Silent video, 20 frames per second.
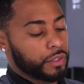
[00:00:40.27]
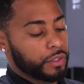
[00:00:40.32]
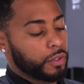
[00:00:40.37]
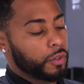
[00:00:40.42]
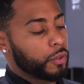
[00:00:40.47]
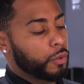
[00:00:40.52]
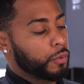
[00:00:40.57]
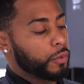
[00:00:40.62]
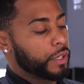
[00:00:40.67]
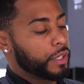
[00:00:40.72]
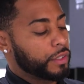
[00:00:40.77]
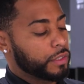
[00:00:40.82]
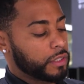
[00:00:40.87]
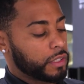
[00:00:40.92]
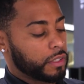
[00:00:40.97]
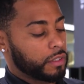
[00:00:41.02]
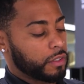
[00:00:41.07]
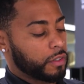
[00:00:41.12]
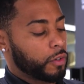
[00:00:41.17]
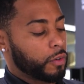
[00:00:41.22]
of the O-rings
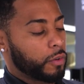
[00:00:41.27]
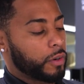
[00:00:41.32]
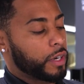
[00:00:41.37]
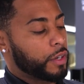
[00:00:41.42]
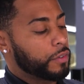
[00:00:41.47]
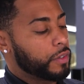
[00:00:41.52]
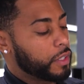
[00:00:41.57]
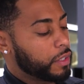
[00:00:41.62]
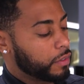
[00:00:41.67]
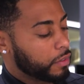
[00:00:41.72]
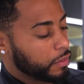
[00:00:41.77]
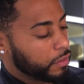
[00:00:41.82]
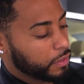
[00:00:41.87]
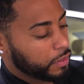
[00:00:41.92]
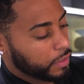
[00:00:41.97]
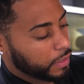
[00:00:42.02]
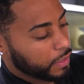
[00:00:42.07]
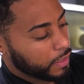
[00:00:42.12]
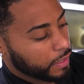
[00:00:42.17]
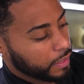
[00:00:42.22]
that are around this,
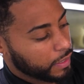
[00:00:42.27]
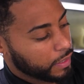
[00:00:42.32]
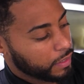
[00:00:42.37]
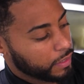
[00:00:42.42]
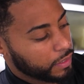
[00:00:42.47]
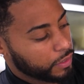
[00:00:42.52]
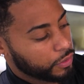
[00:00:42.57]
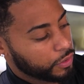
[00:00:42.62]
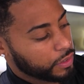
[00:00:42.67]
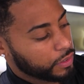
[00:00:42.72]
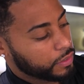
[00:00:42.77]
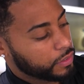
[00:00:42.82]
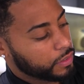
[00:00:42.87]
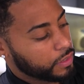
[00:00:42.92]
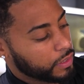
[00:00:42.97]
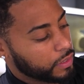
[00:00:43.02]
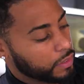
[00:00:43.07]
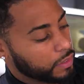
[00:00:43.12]
and then you can see